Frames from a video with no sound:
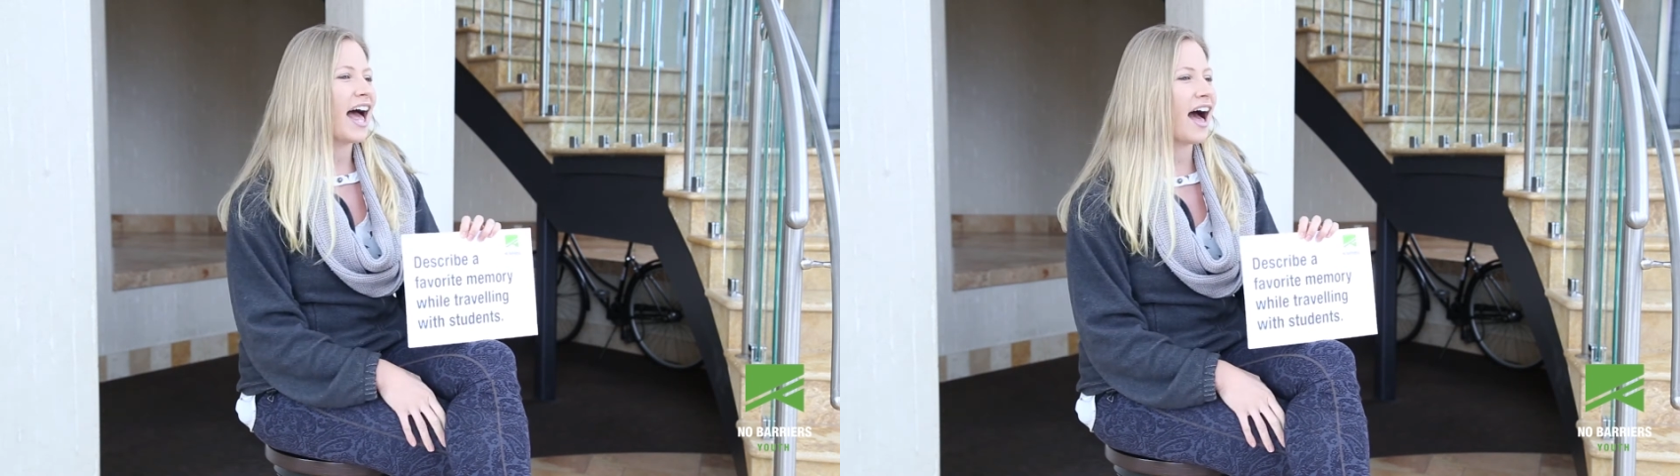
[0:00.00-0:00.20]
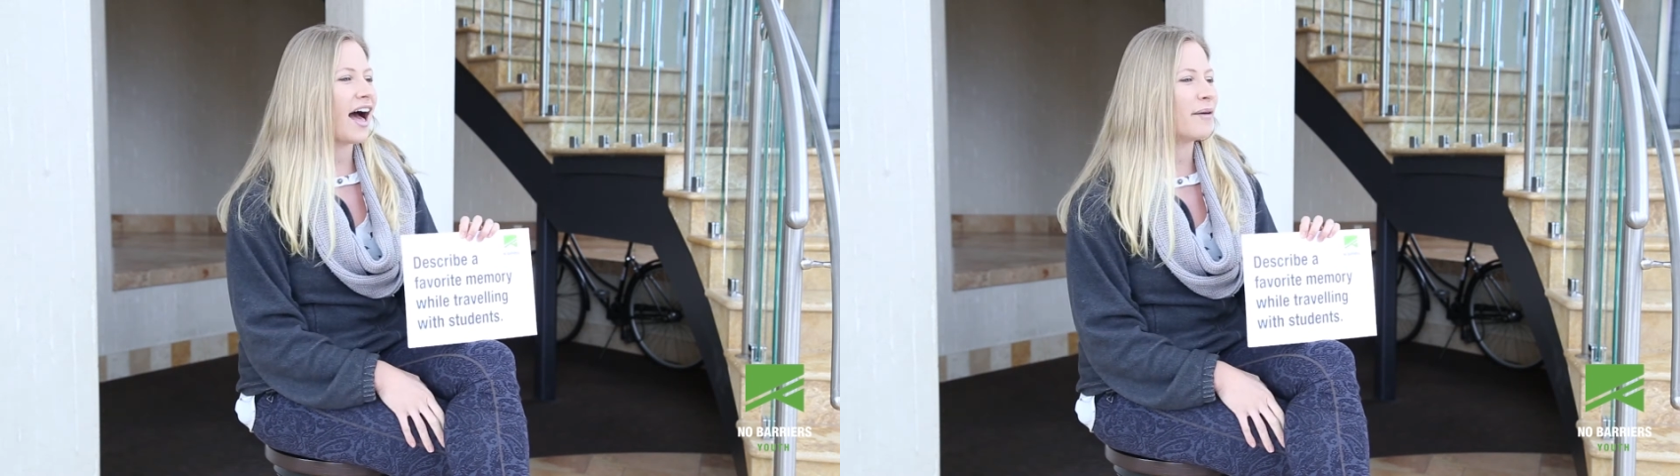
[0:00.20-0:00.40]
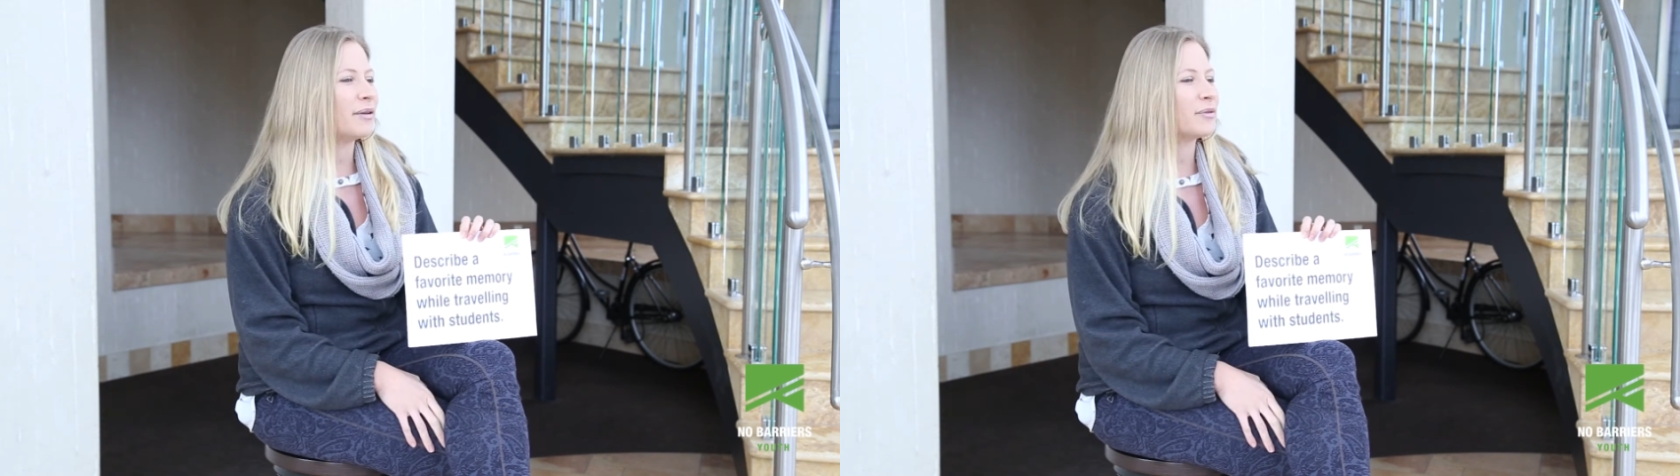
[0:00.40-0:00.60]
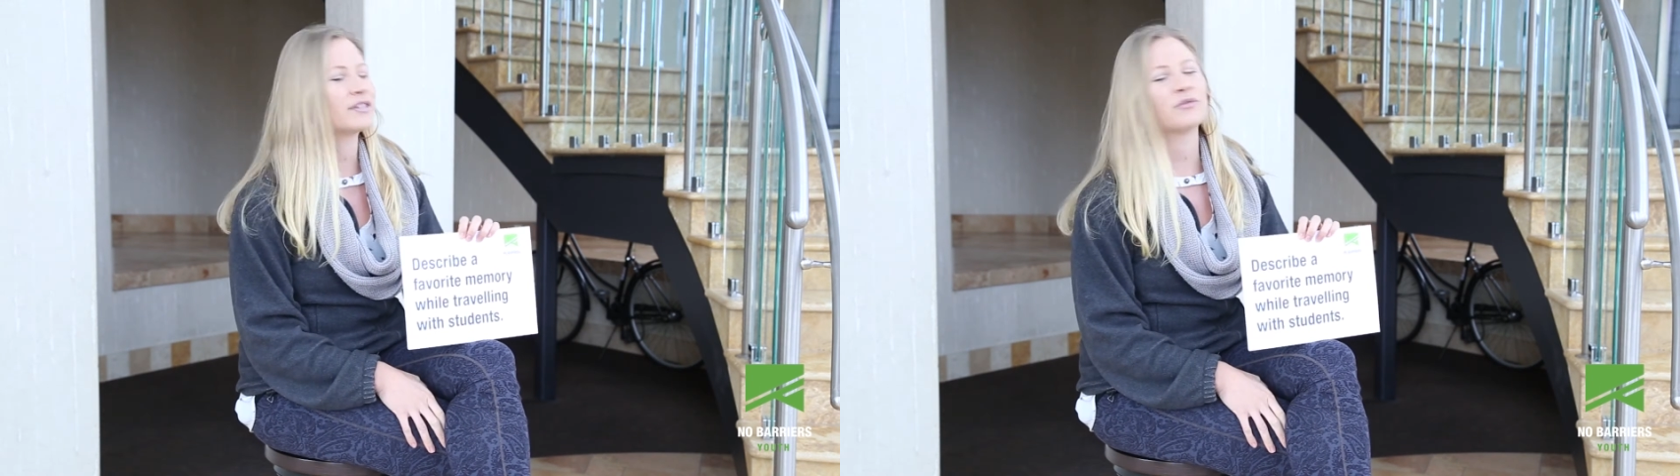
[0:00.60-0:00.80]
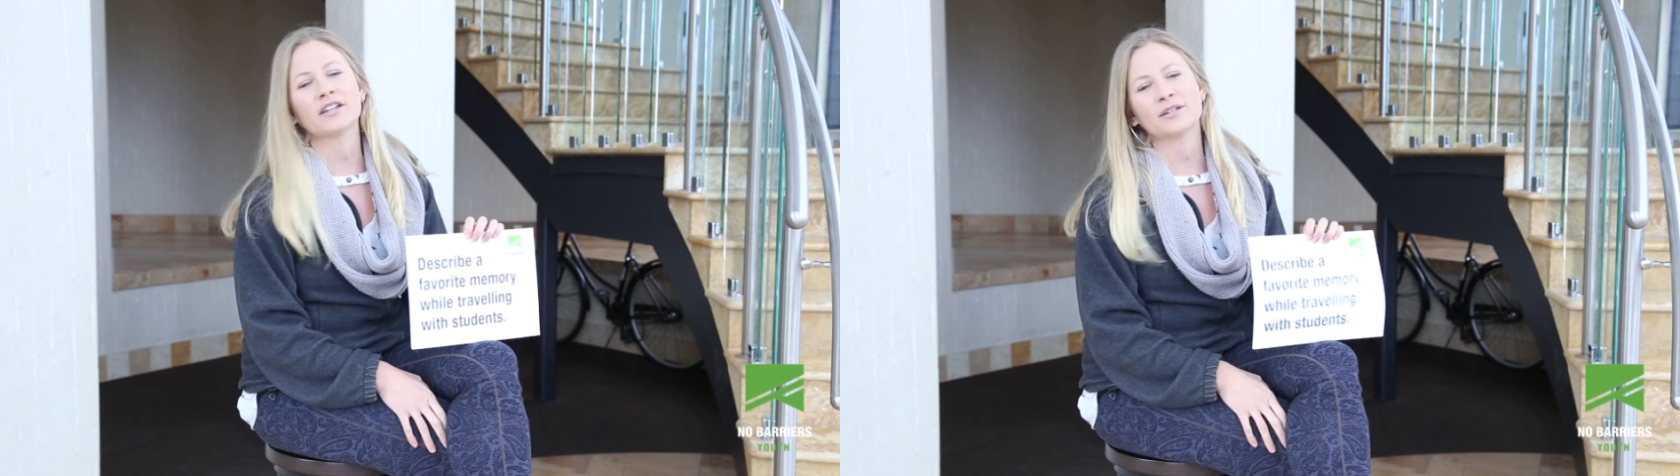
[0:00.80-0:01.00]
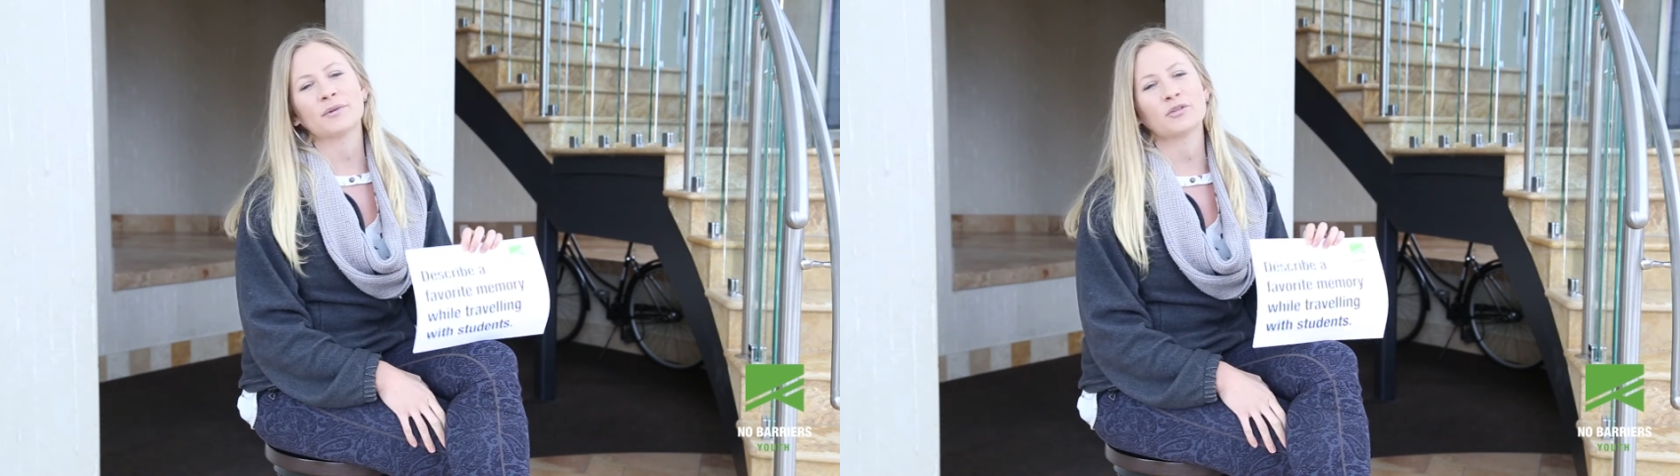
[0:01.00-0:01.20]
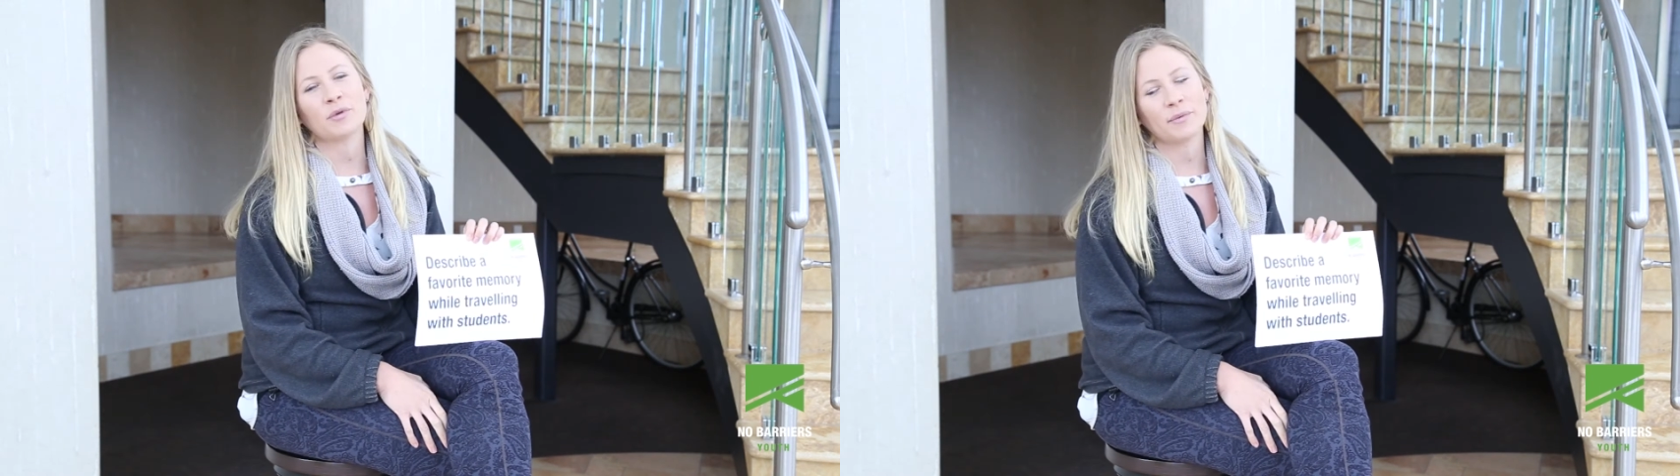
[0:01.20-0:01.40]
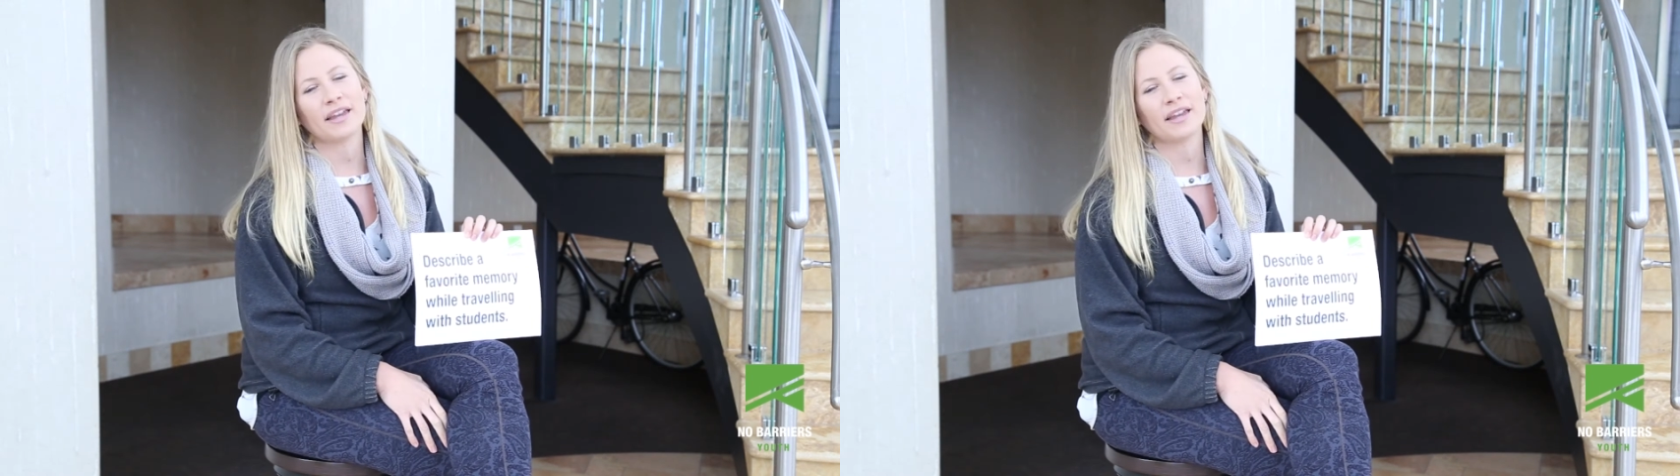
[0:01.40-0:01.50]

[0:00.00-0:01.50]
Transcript: Um, and it was a really special moment